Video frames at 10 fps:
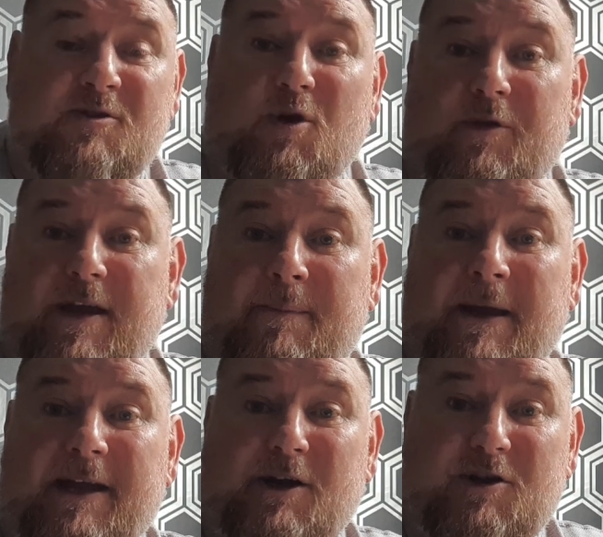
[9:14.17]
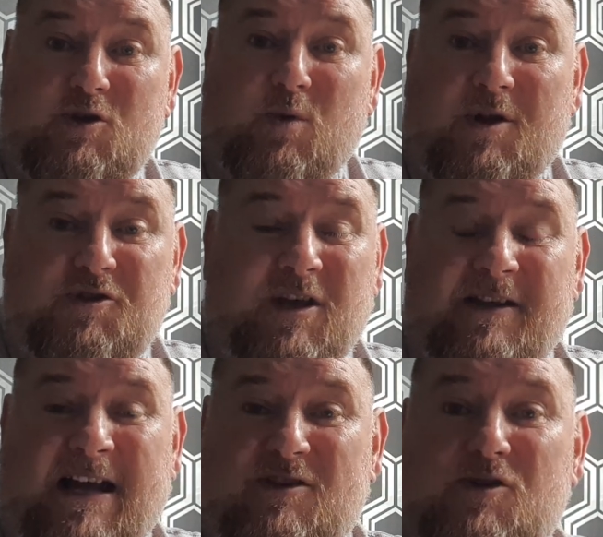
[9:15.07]
so they appeared on the squad sheet.
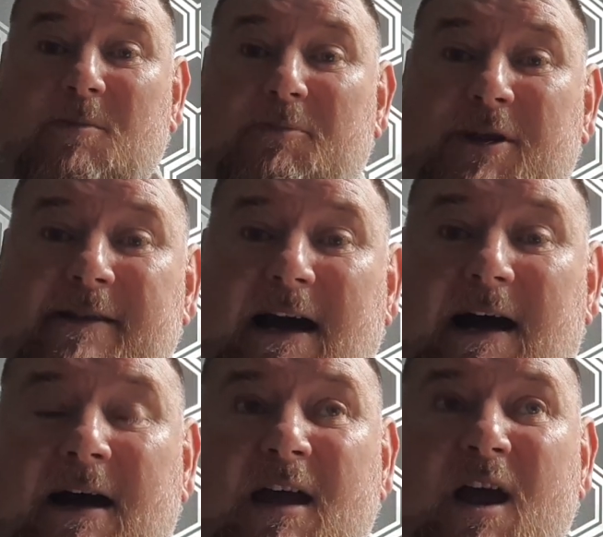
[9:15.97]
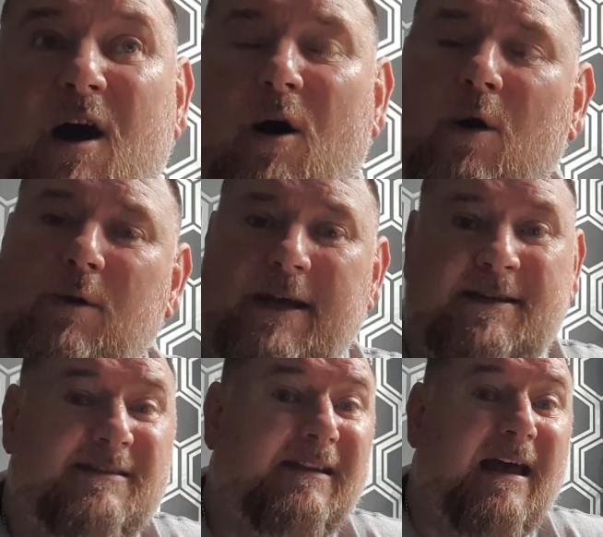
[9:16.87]
That's something that only a
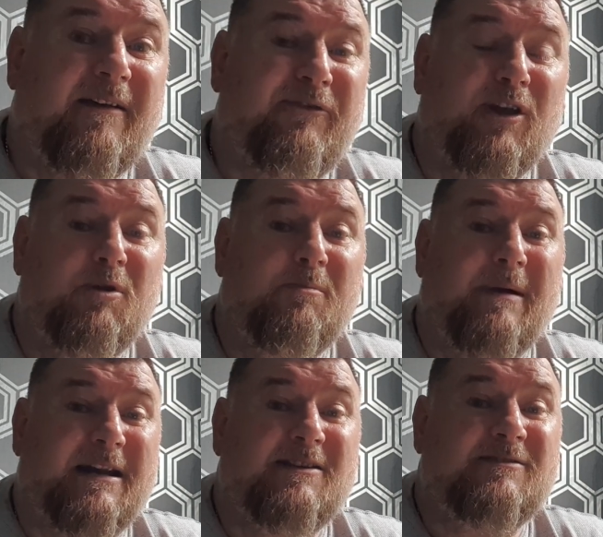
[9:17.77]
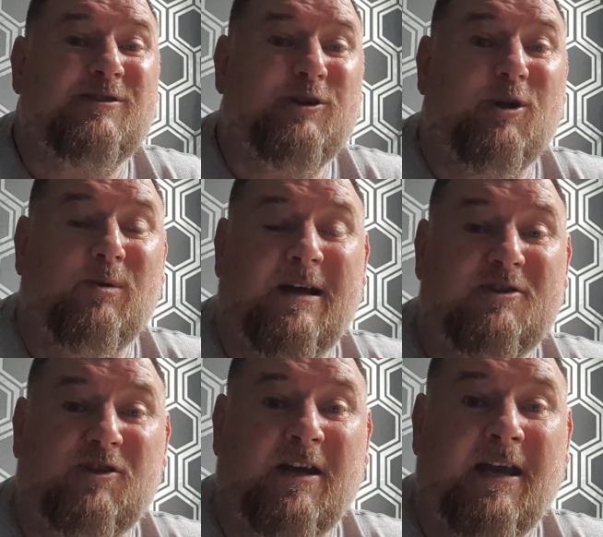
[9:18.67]
select few managed to do
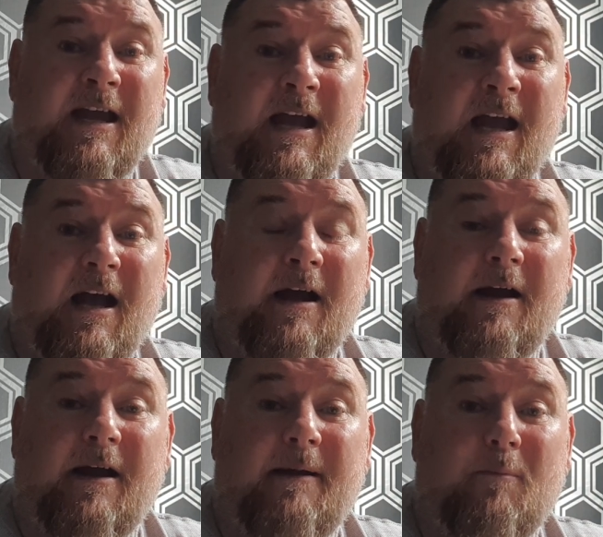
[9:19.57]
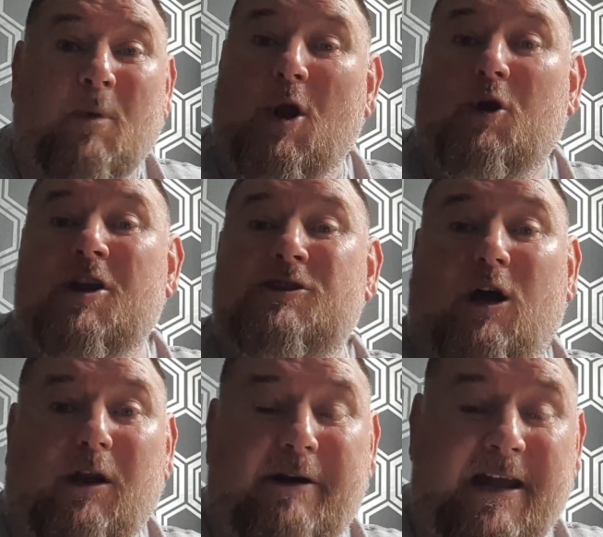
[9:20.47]
last year. We're not going to
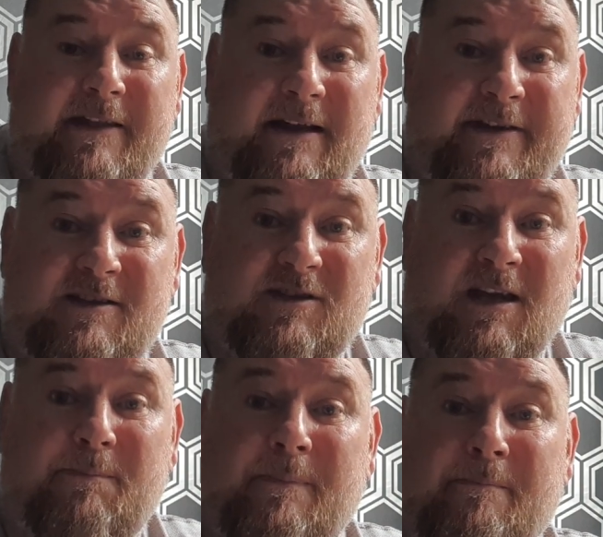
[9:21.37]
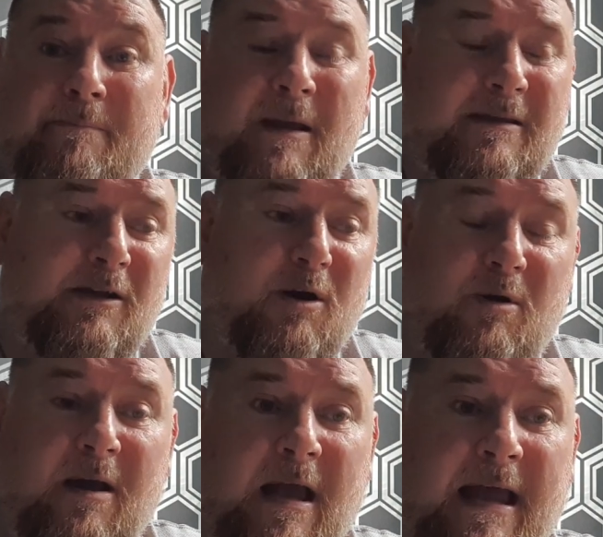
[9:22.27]
tolerate that this year.
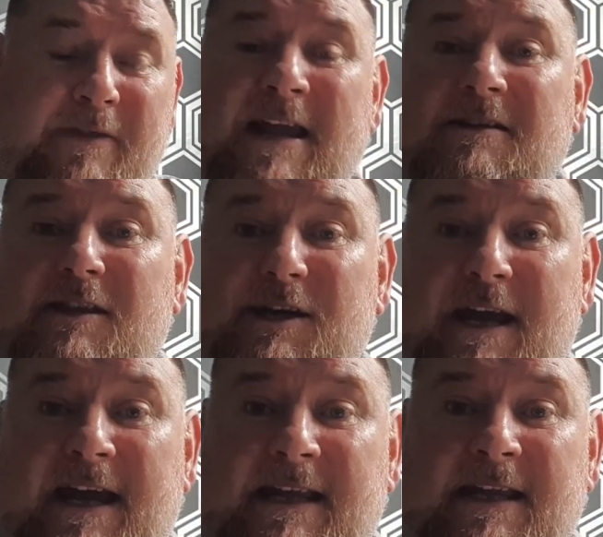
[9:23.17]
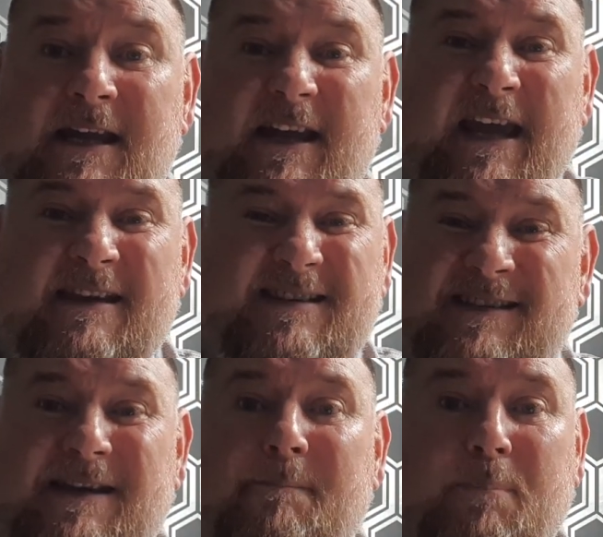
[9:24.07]
At the end of the day, it's a
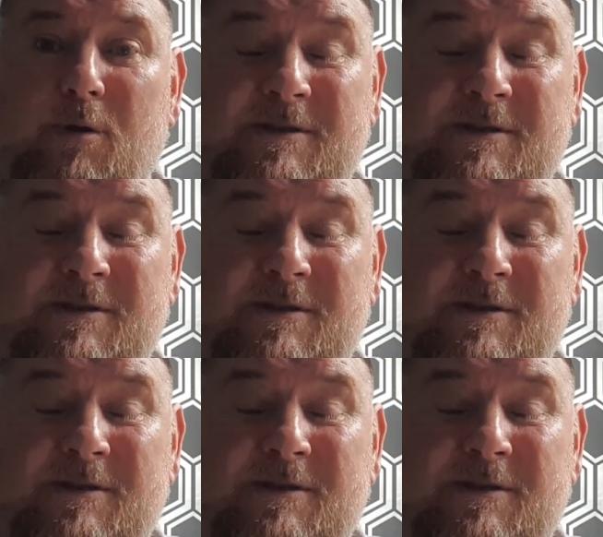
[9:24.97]
simple